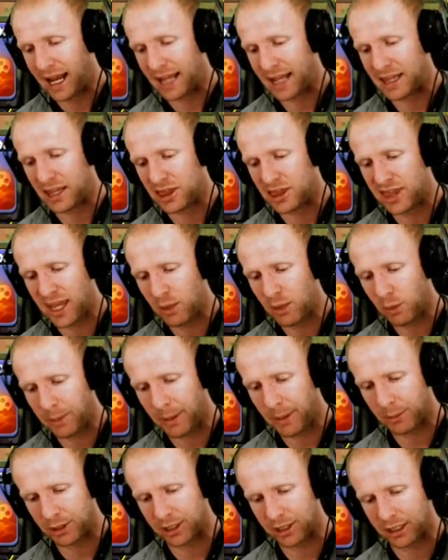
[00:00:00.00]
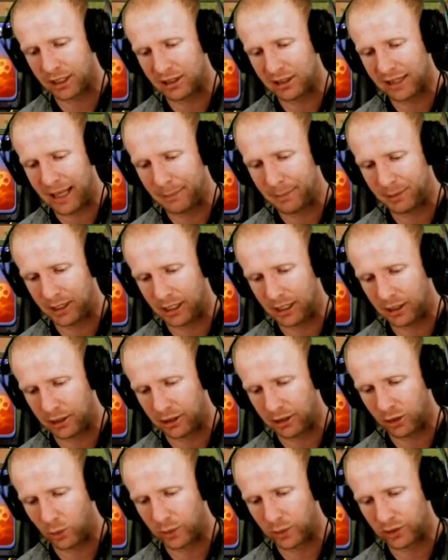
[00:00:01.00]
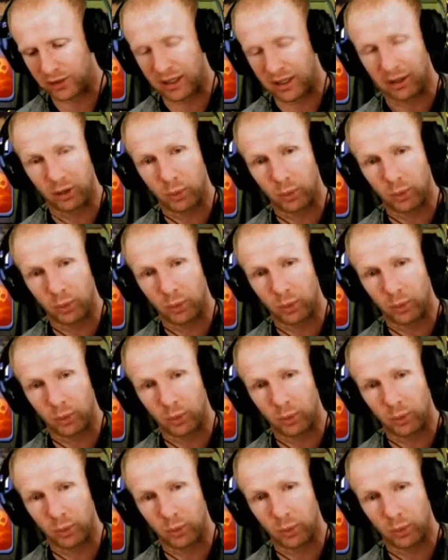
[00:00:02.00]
and then they will be able to collapse in onto the wizard tower.